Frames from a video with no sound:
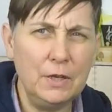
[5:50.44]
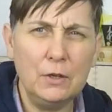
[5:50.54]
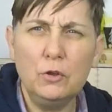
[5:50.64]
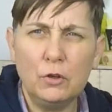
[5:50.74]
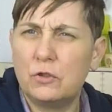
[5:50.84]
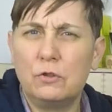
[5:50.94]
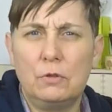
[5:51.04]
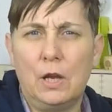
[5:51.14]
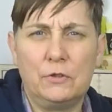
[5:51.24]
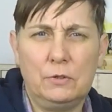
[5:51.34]
not
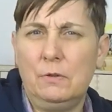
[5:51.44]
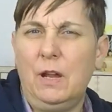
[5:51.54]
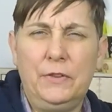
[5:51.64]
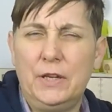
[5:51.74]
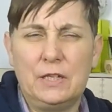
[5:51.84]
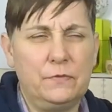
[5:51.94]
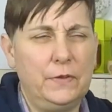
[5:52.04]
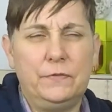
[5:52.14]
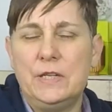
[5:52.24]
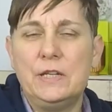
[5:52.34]
too large, I think it's
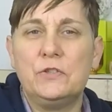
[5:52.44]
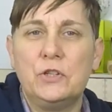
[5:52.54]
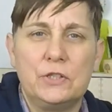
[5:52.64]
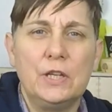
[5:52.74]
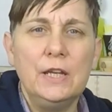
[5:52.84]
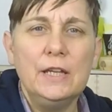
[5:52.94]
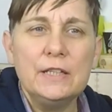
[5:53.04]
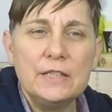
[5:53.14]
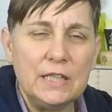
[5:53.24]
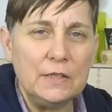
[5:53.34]
50 inches
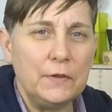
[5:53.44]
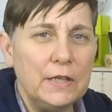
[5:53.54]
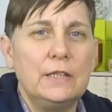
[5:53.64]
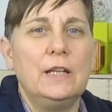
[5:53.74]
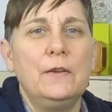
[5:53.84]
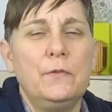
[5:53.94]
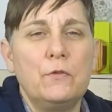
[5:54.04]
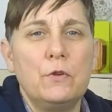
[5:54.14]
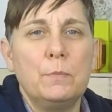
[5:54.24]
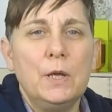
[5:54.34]
TV in the
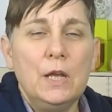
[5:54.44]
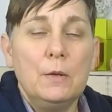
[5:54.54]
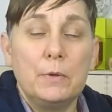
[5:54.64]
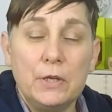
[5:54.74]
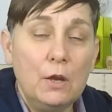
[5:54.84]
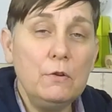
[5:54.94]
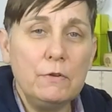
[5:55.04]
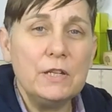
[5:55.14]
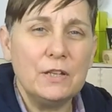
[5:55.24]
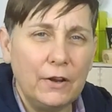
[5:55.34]
living room, but the only
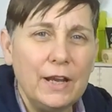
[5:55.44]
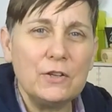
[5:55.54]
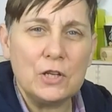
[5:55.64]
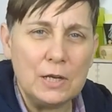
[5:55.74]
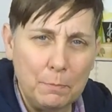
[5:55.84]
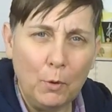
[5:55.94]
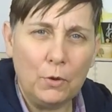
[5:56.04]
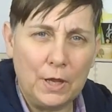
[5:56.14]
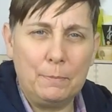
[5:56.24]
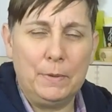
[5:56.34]
reason I actually
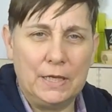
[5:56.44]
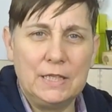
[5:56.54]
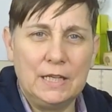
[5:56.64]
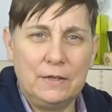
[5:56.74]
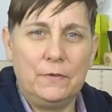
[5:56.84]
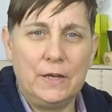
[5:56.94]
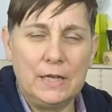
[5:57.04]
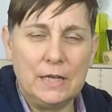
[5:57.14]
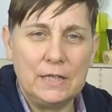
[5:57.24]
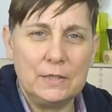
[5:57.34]
bought that big
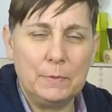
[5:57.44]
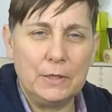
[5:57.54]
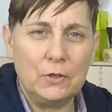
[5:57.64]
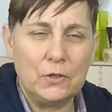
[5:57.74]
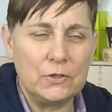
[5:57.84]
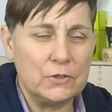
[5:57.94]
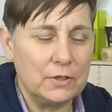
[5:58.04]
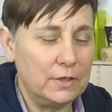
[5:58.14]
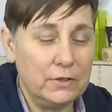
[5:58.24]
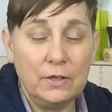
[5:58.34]
TV is because,
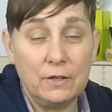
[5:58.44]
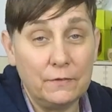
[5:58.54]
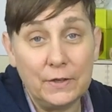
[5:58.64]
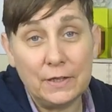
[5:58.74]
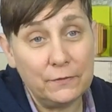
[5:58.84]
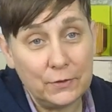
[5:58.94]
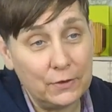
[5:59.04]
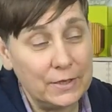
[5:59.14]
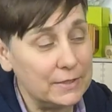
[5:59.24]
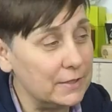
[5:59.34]
and I don't know if any of
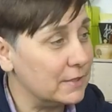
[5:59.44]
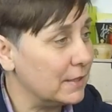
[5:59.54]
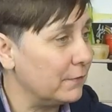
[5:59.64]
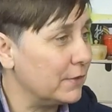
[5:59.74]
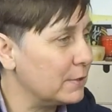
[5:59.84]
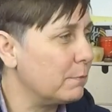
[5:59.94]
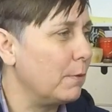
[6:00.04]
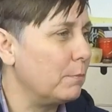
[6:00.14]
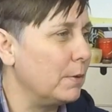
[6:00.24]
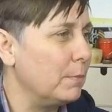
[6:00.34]
you Esties have this
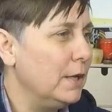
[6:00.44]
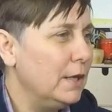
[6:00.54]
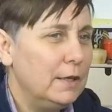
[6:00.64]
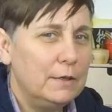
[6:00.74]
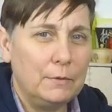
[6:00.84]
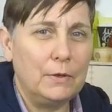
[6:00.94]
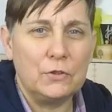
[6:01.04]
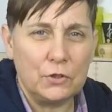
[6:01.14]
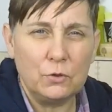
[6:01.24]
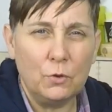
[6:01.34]
problem, well,
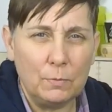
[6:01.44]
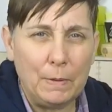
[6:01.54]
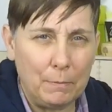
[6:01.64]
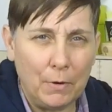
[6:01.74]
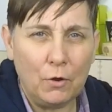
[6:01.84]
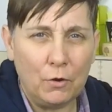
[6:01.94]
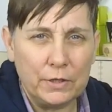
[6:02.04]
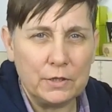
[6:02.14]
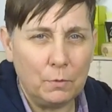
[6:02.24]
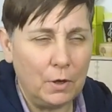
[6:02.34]
because I talk about my
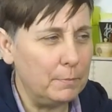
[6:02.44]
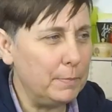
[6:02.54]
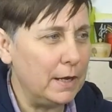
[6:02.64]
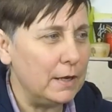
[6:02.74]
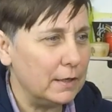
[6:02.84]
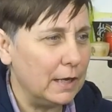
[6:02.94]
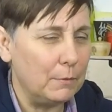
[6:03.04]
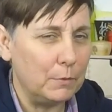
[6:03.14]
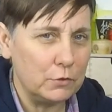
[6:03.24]
eyes quite a bit, how I